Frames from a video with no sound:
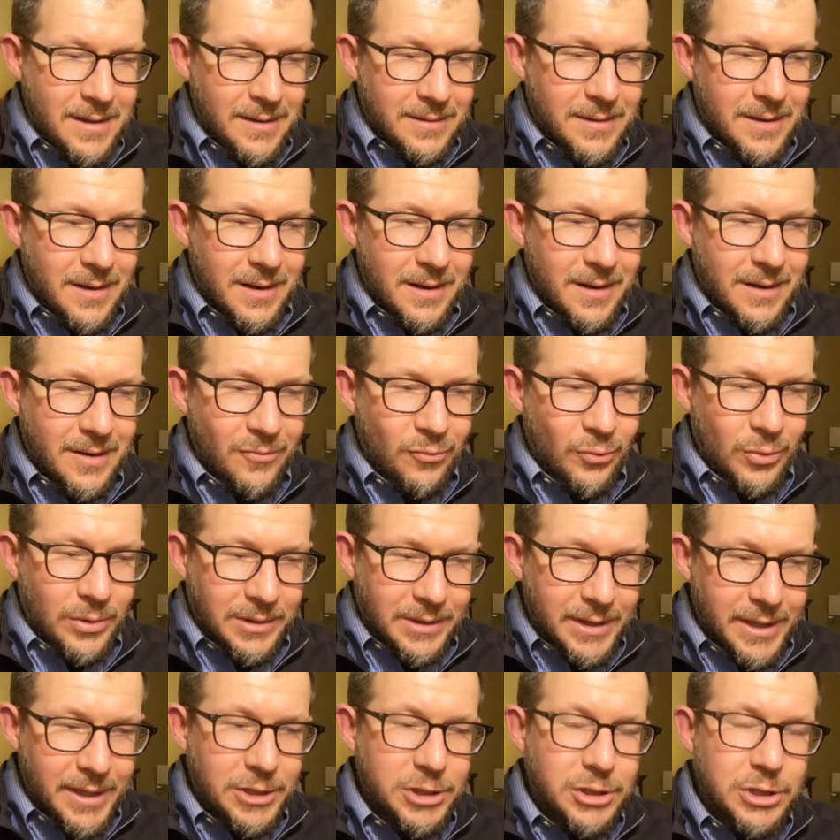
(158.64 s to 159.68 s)
the
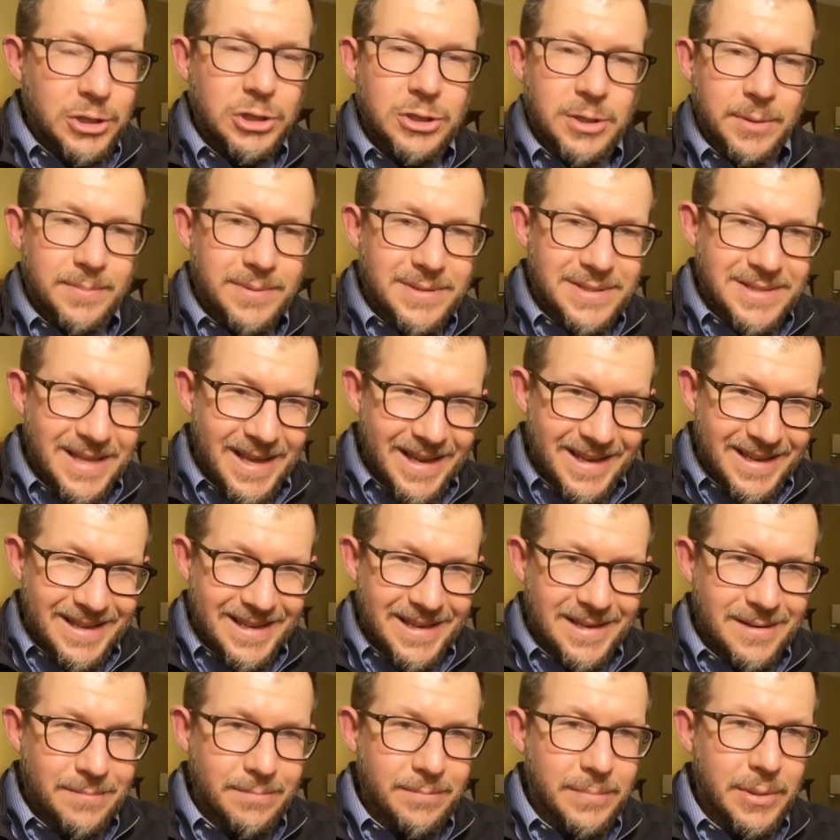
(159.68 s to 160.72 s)
relationships that
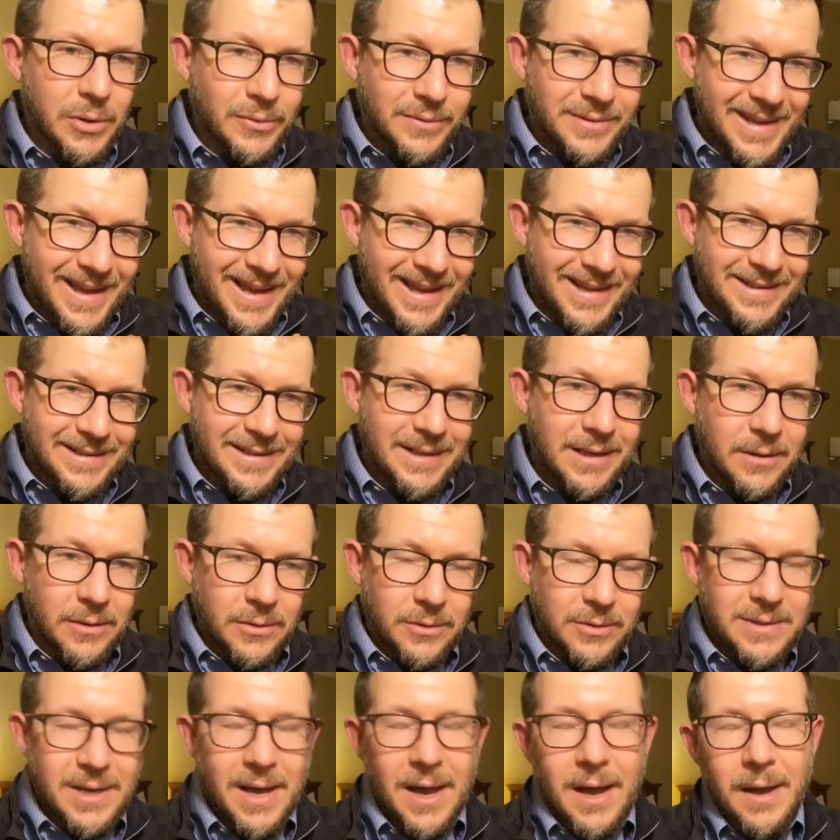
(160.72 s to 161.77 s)
get built at dinner
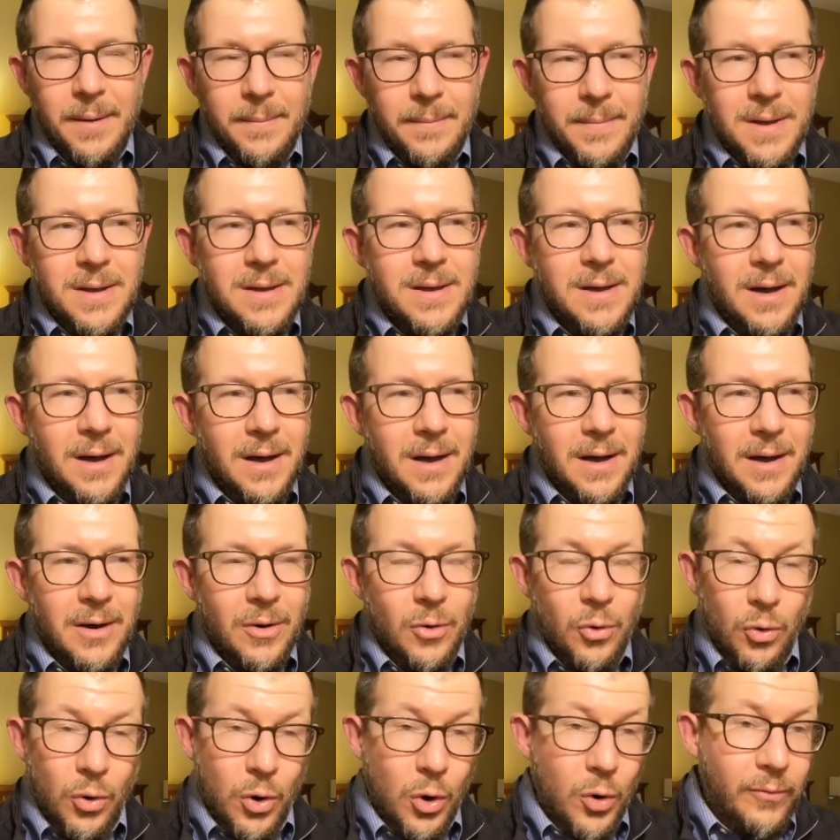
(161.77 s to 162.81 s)
time
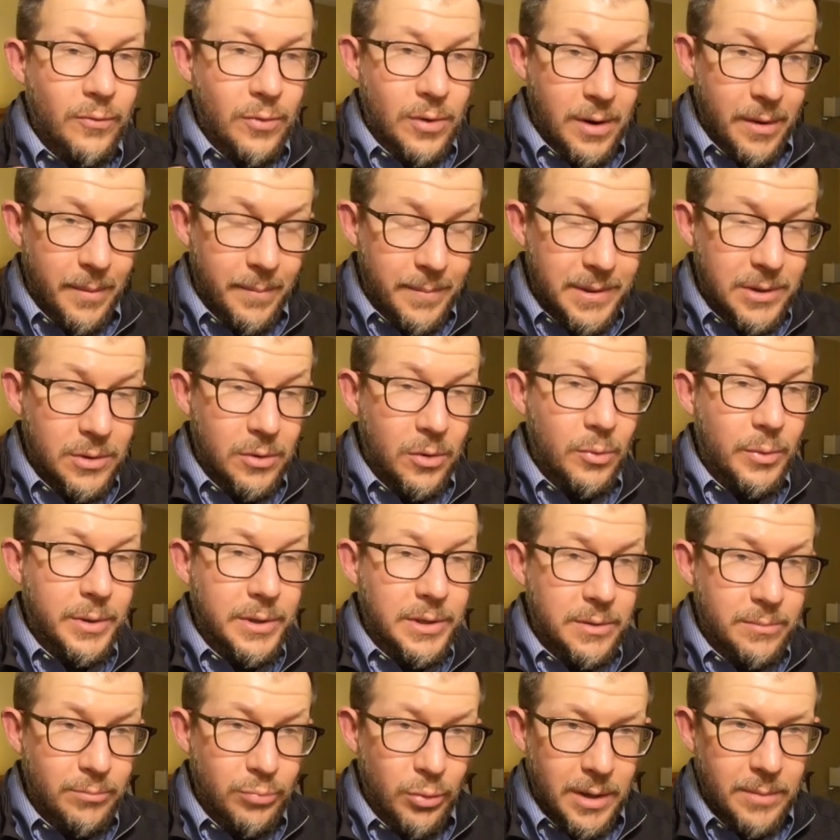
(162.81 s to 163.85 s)
or over a meal when
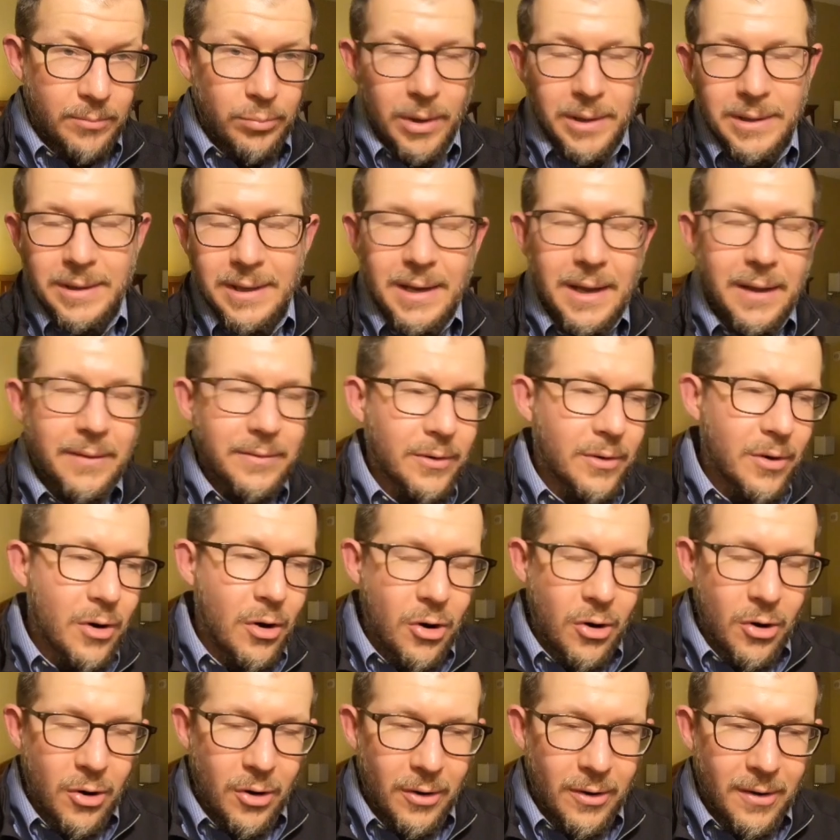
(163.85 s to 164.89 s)
you break bread together
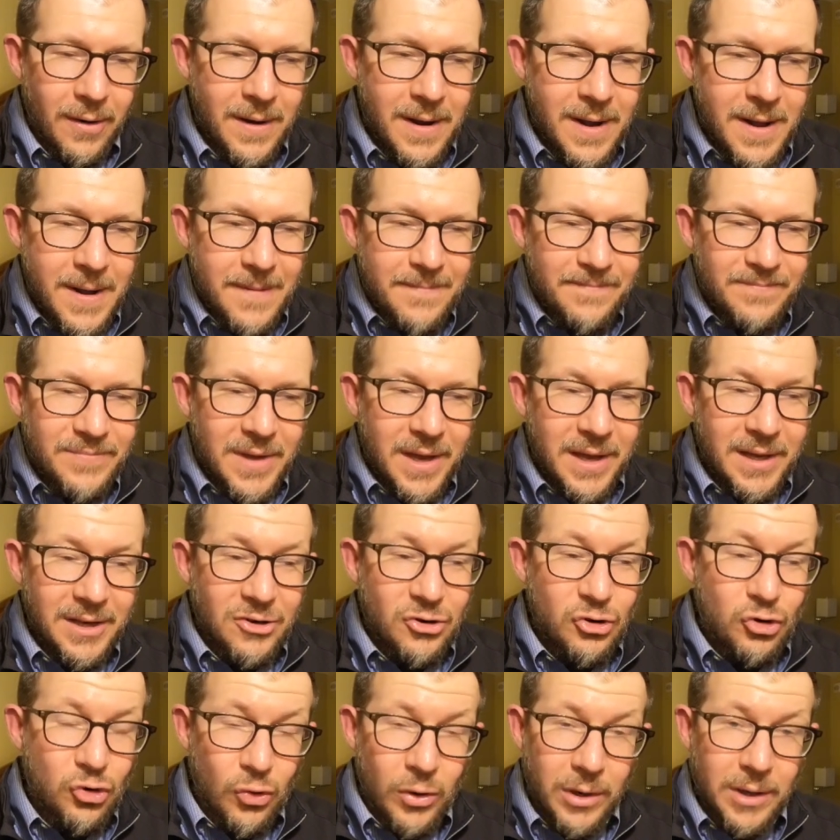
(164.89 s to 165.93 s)
are
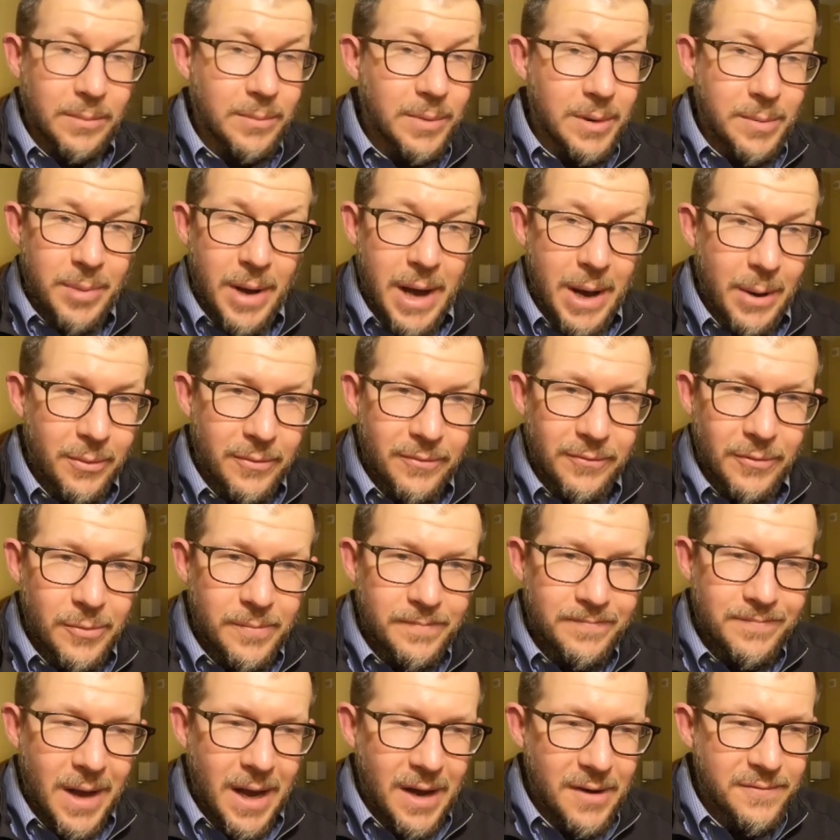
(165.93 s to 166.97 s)
incredibly powerful.
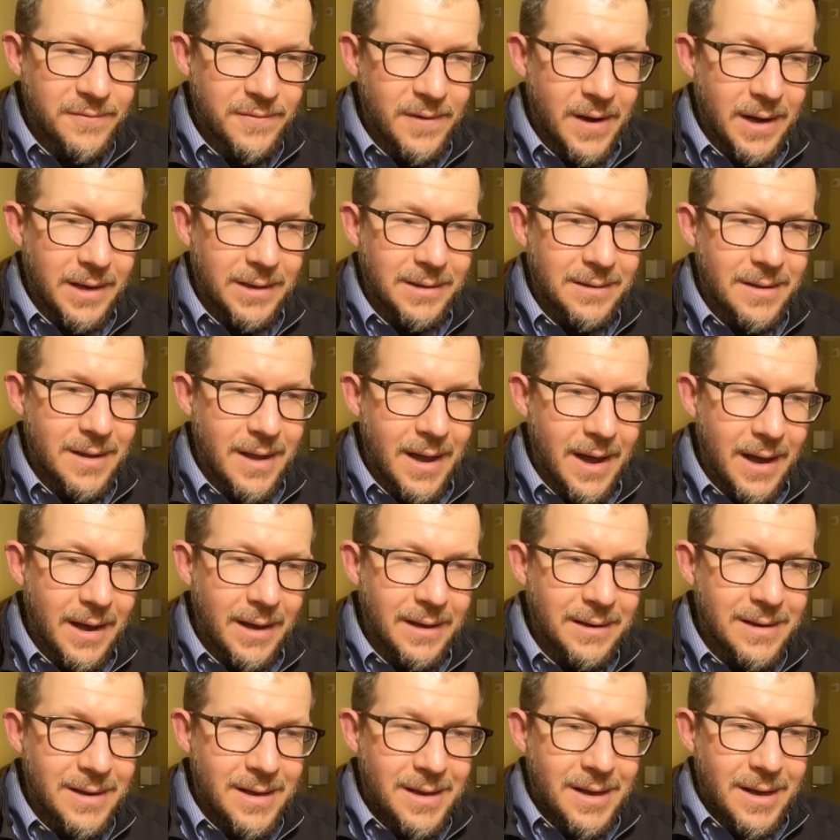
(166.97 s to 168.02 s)
I find
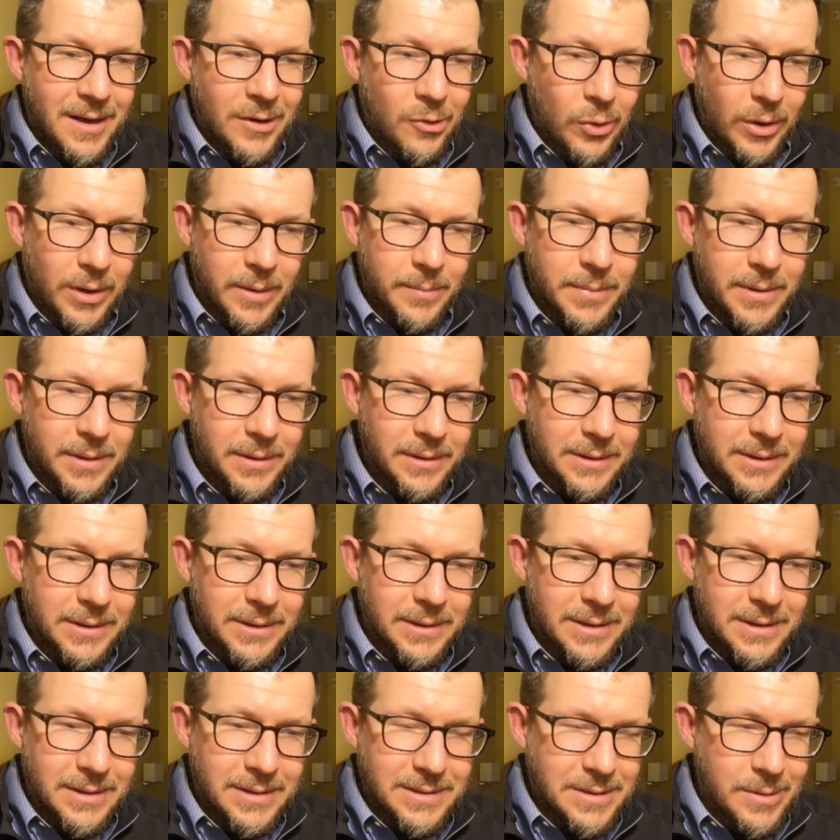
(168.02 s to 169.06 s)
that
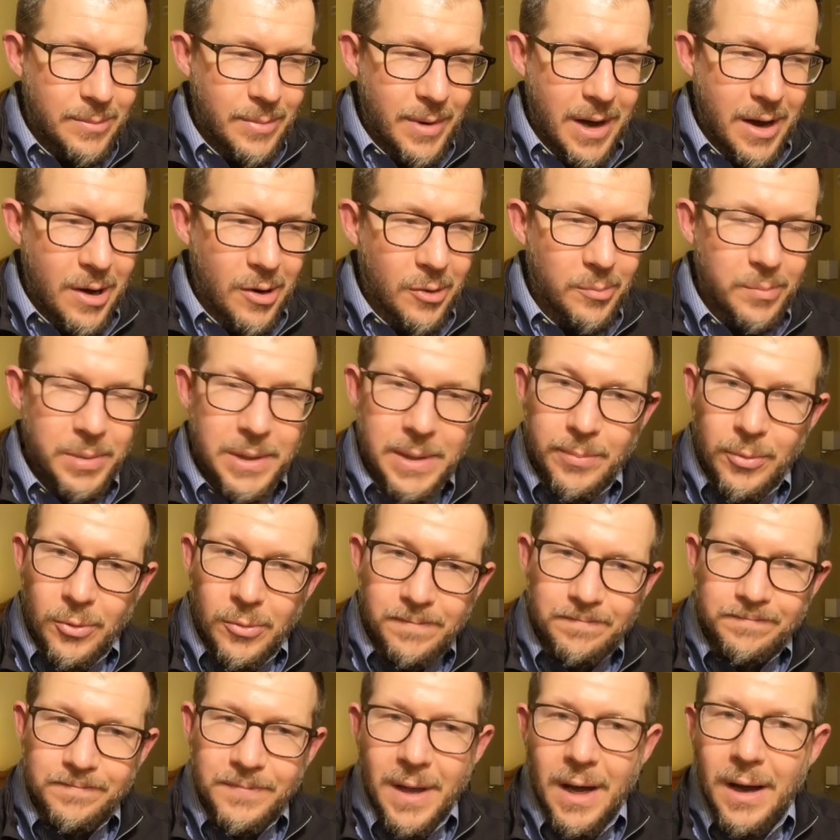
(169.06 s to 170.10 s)
credibility is about people
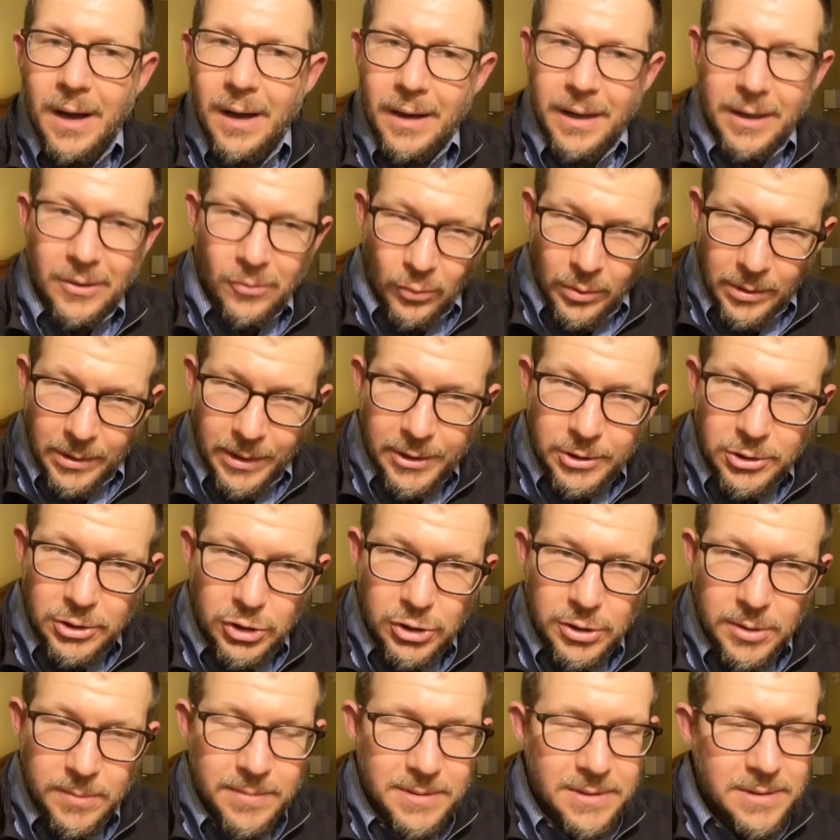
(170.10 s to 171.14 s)
and
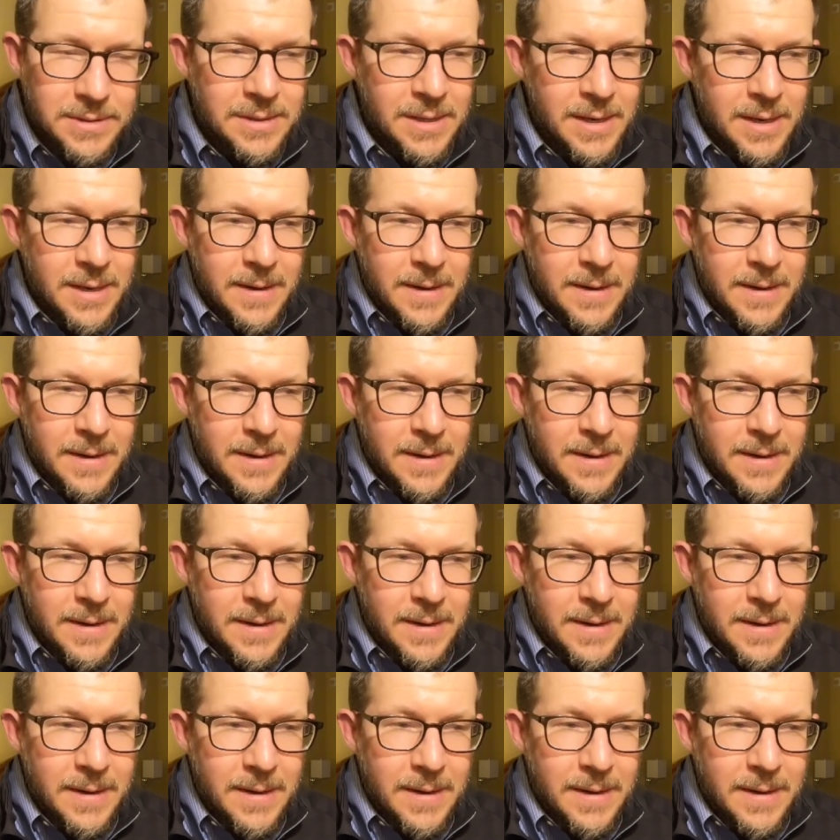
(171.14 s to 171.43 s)
relationships.